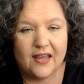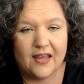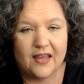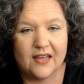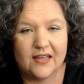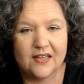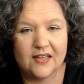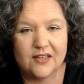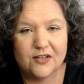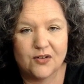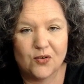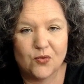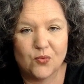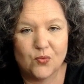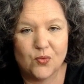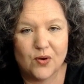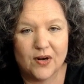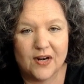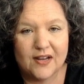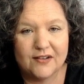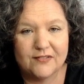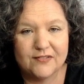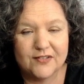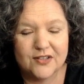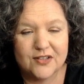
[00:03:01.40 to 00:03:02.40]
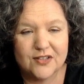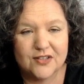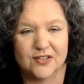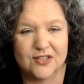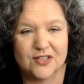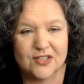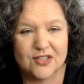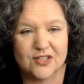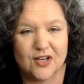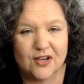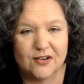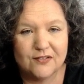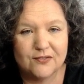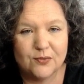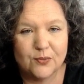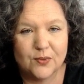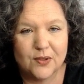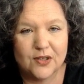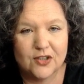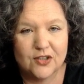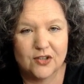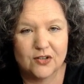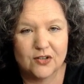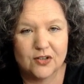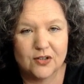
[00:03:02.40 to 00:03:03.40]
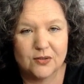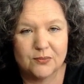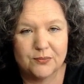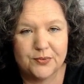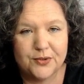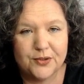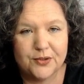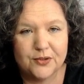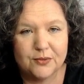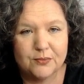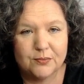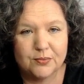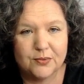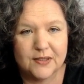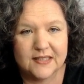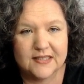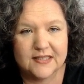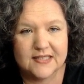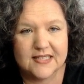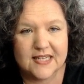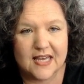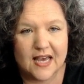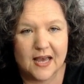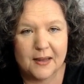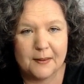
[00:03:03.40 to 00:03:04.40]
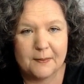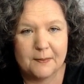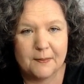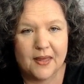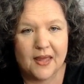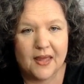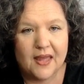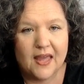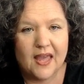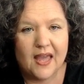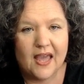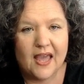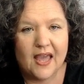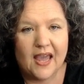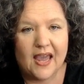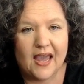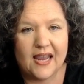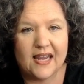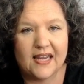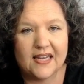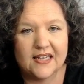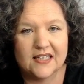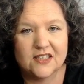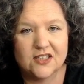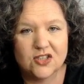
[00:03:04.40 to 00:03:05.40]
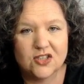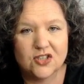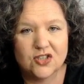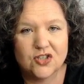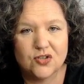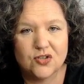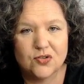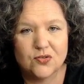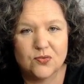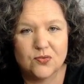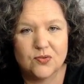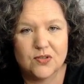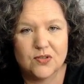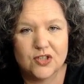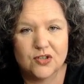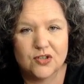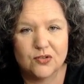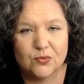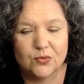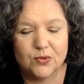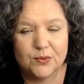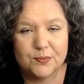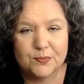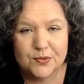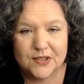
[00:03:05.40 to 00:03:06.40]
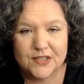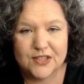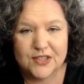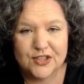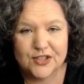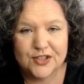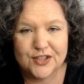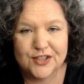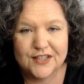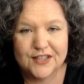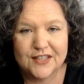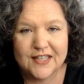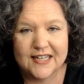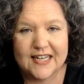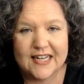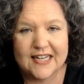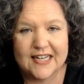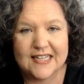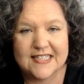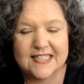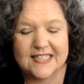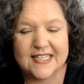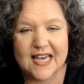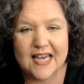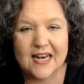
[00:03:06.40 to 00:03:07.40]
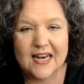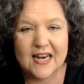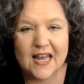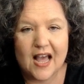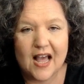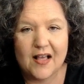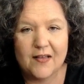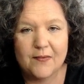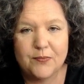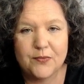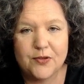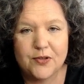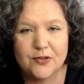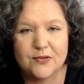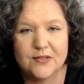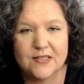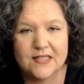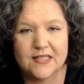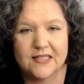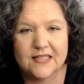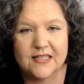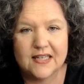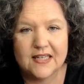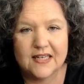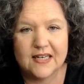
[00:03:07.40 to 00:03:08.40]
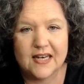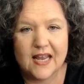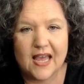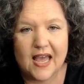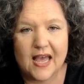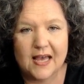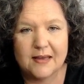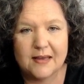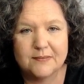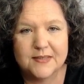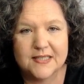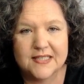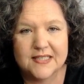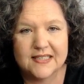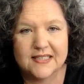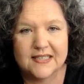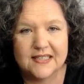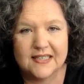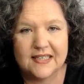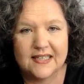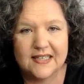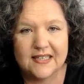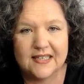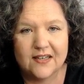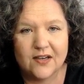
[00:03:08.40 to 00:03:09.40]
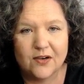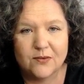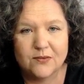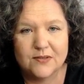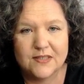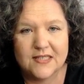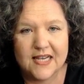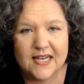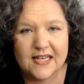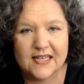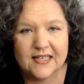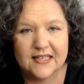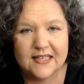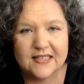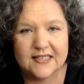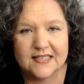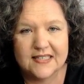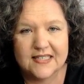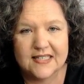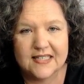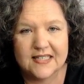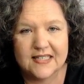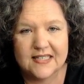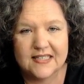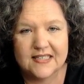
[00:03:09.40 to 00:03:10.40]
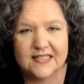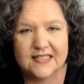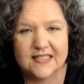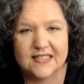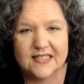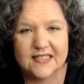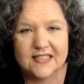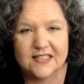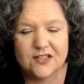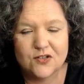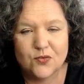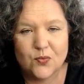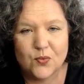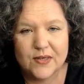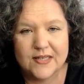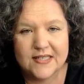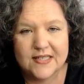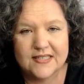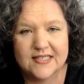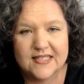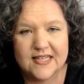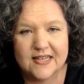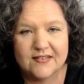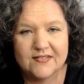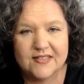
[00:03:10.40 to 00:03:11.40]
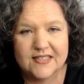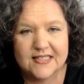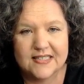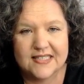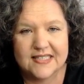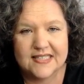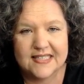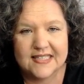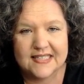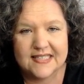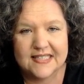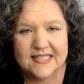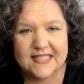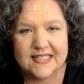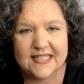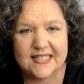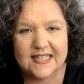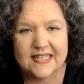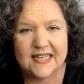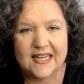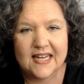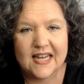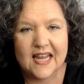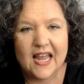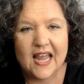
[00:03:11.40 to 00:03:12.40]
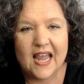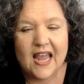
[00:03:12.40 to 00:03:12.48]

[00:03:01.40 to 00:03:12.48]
in whatever software your computer brings up, and choose your printer. Like I said, I'm using an Epson EcoTake. It's the ET2760.